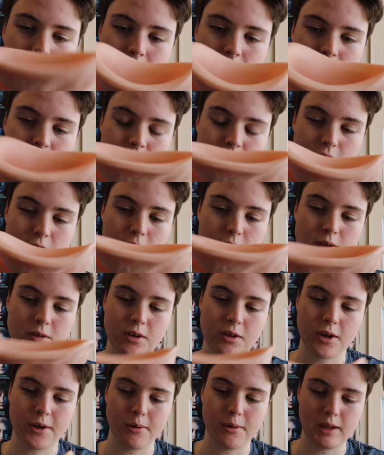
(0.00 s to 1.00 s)
It's
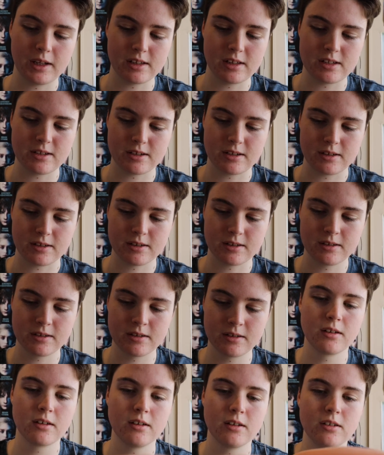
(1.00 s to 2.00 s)
not going to
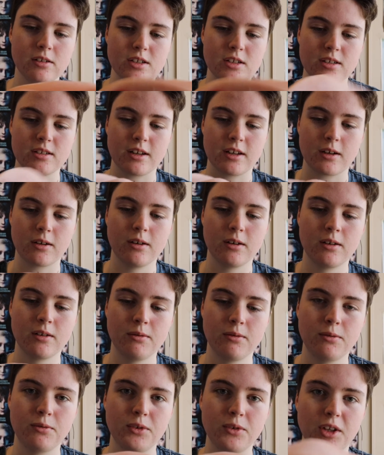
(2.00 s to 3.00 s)
just like
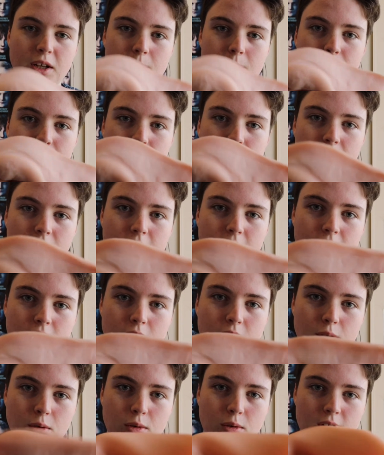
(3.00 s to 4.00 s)
flip and
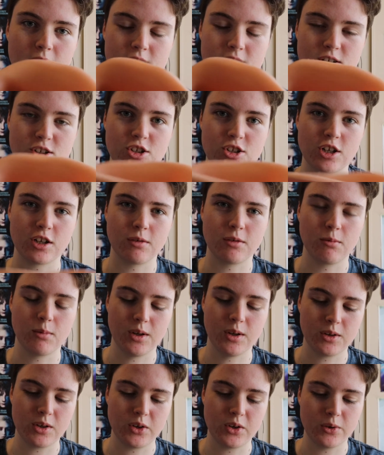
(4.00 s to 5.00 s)
like do crazy shit
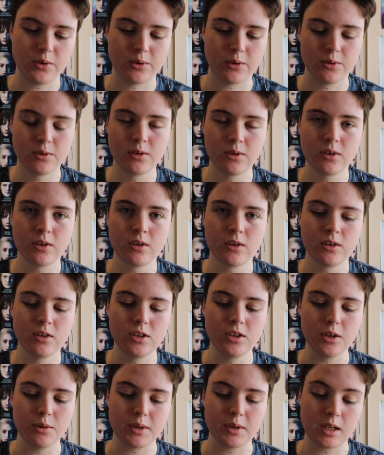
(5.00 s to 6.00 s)
while you're
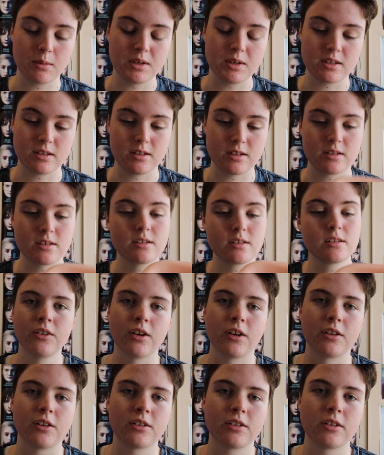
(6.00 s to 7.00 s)
doing your business.
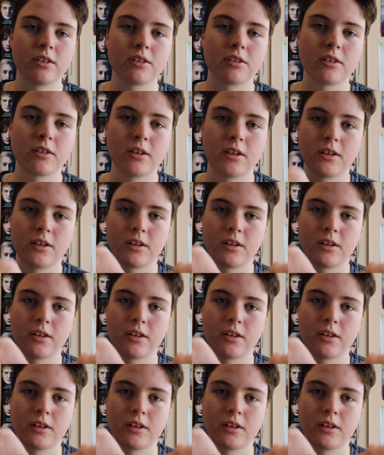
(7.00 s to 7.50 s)
So this is